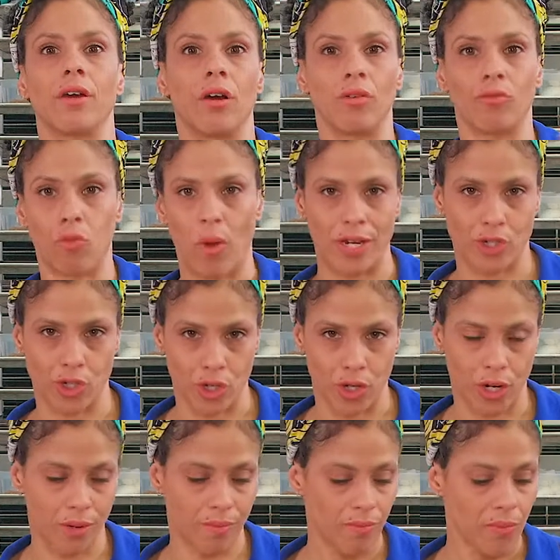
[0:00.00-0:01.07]
of white
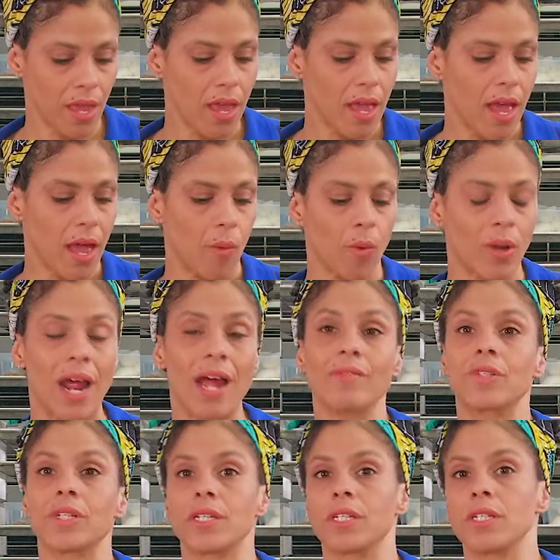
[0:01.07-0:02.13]
sugar. And what I've done